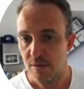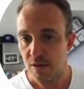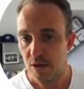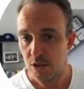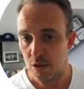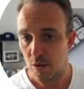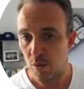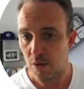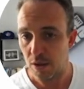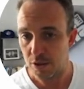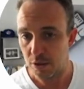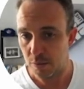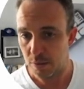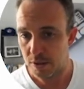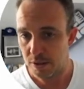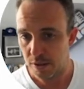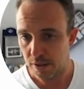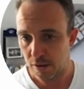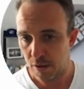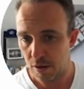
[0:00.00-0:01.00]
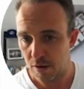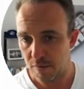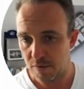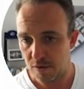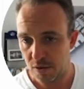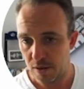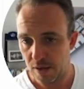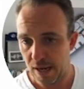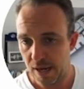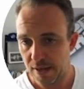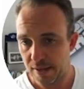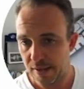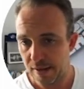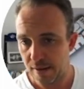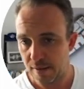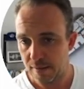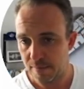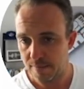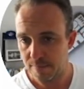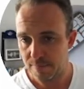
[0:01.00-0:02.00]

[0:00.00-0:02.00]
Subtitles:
So all I do is I go over to add account.